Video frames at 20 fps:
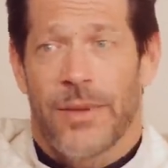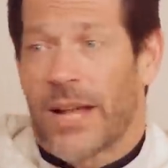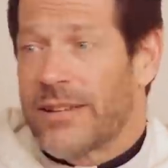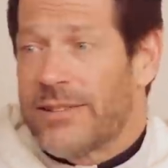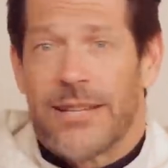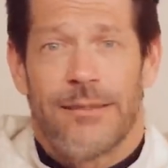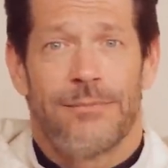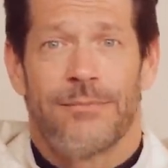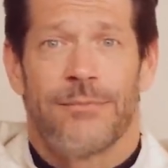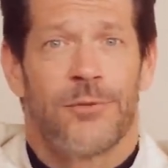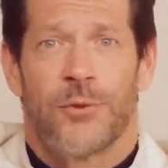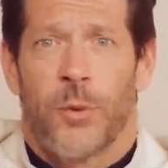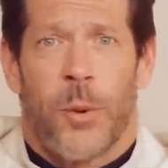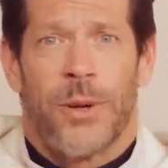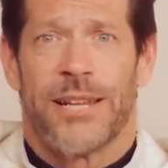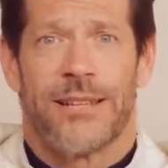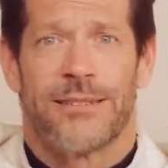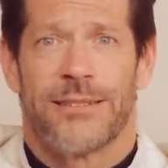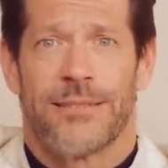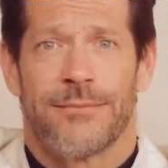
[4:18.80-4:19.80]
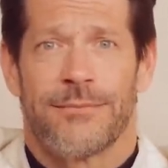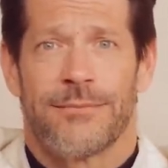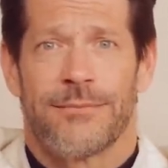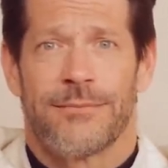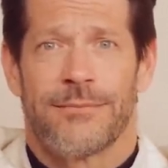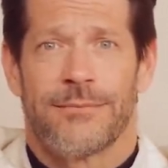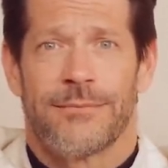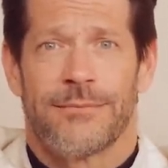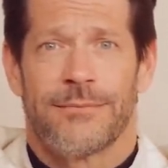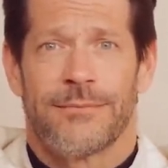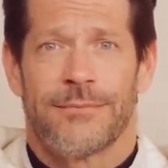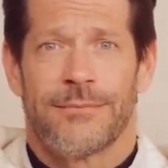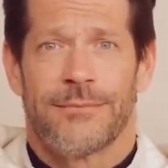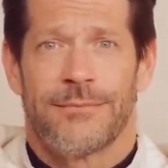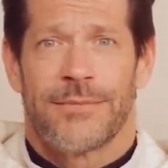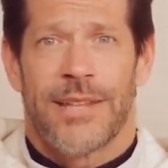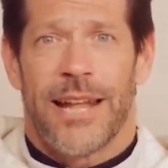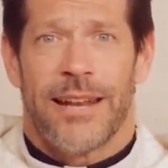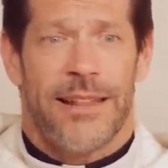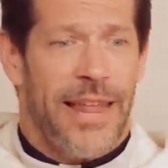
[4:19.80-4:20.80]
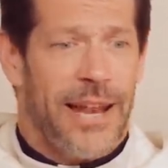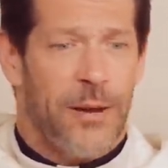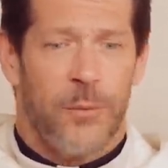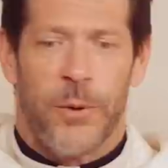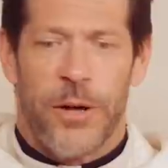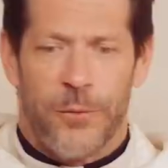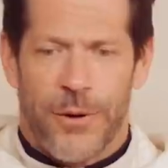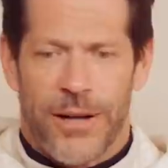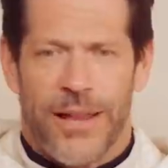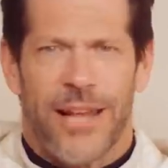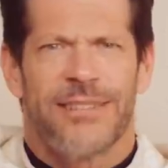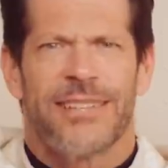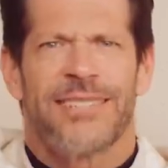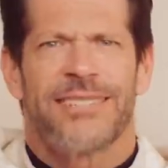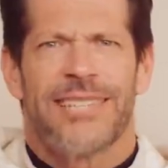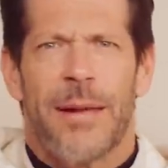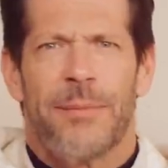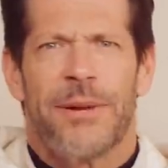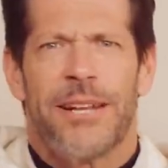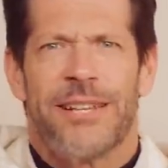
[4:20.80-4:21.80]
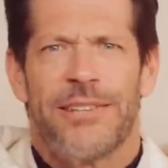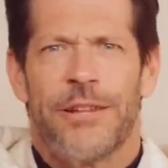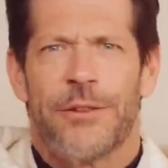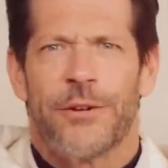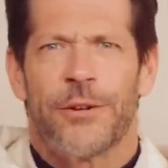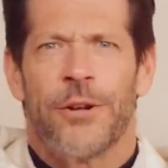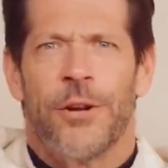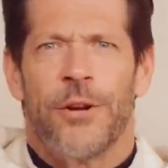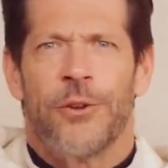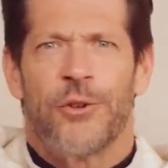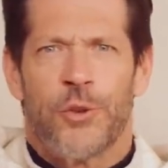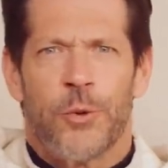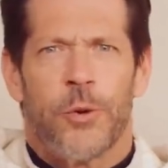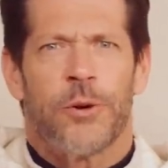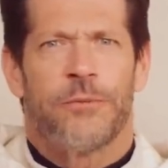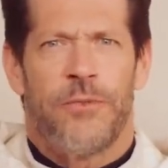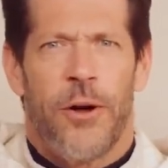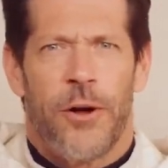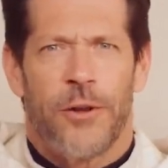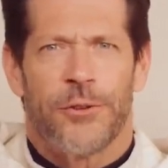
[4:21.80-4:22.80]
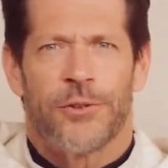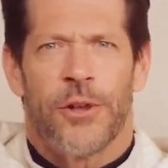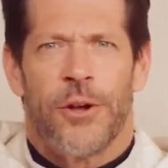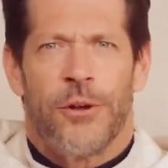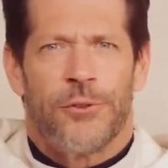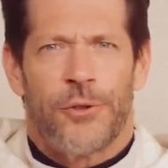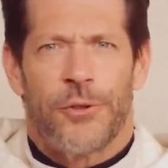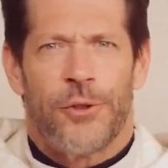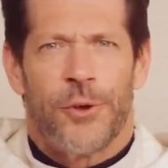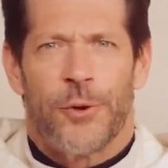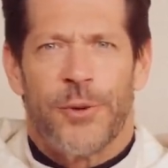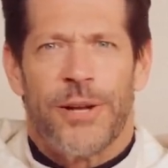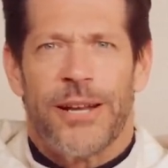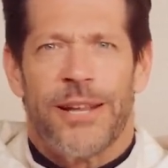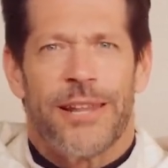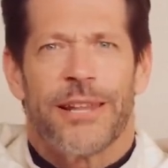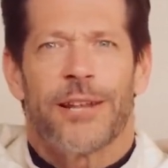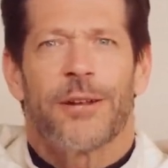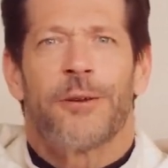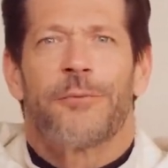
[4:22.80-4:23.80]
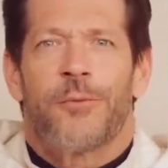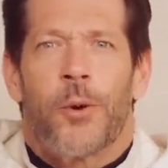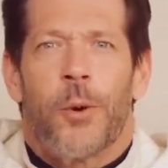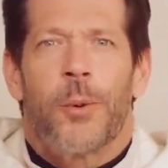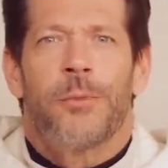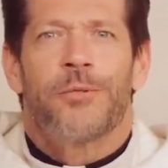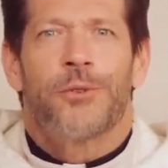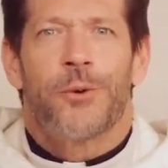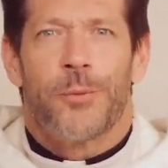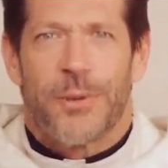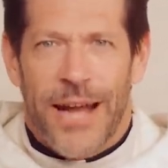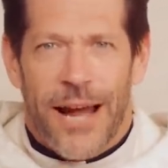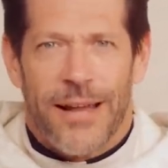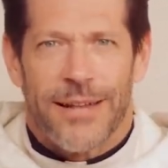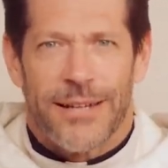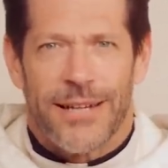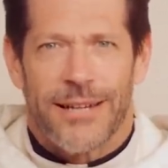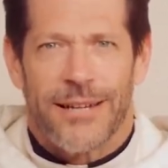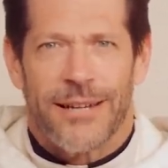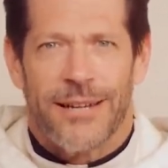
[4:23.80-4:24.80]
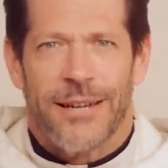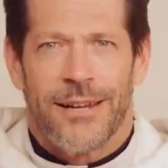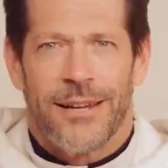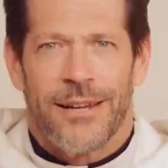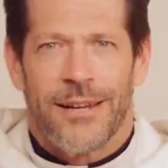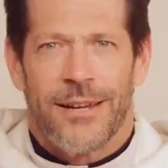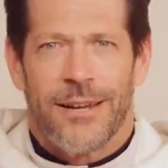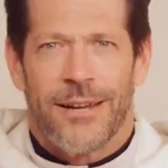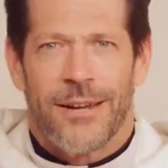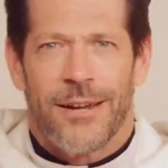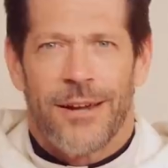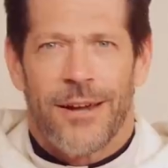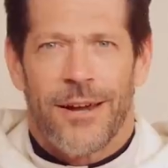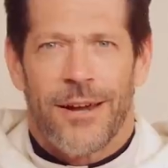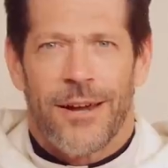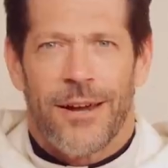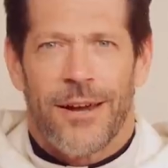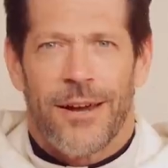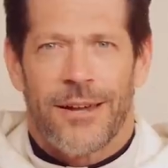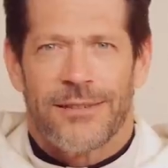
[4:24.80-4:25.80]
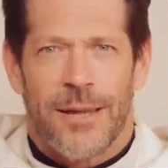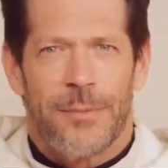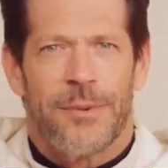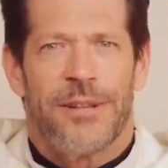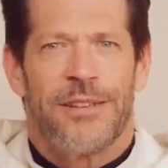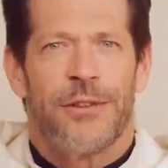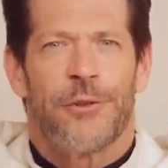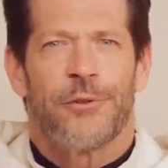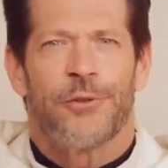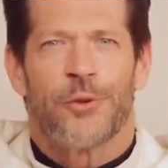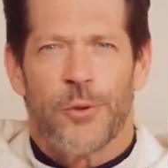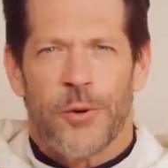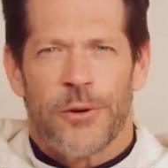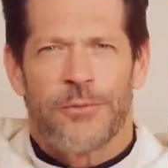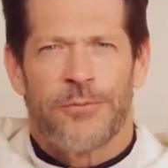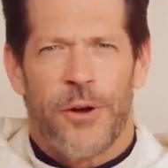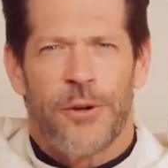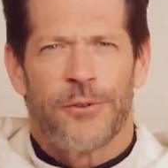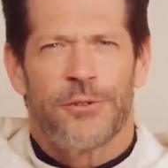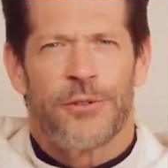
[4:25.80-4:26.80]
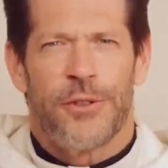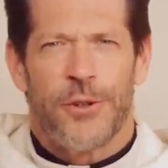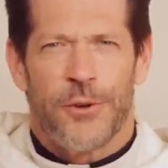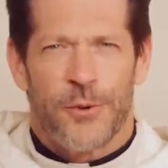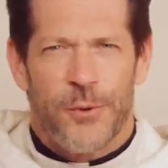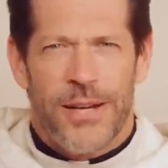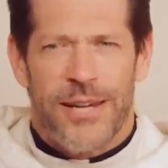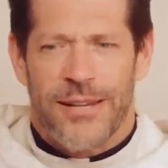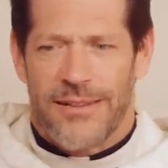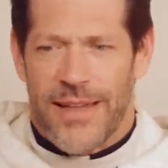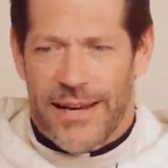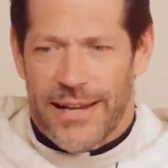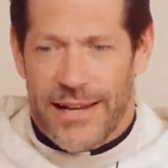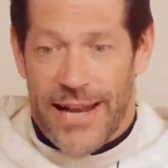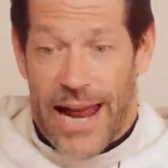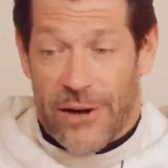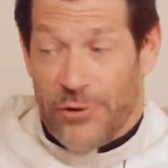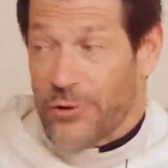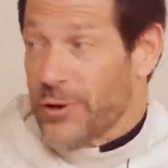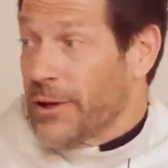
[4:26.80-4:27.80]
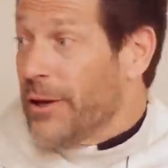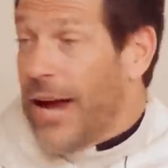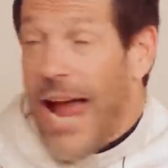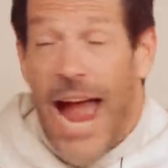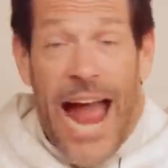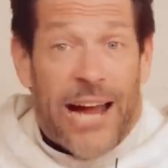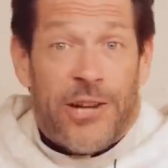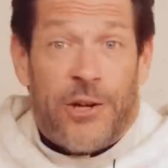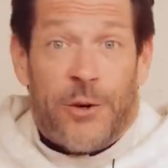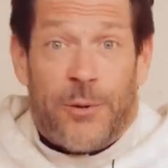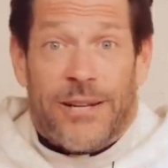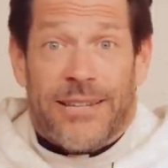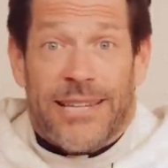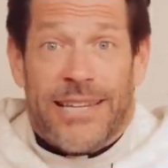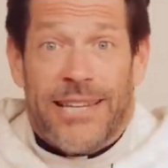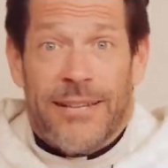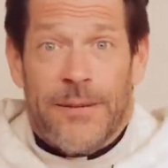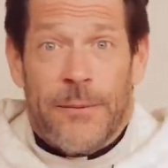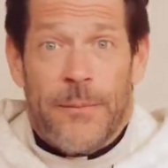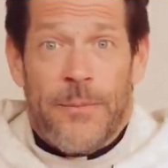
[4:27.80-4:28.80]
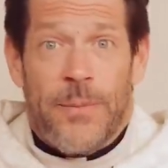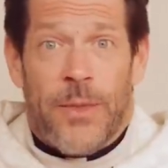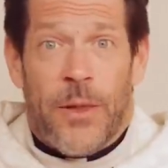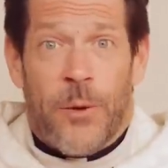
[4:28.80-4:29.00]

That's it, what is. That we realize a statement is either true or false to the degree that it conforms to reality. A statement is either true or false to the degree that it actually accurately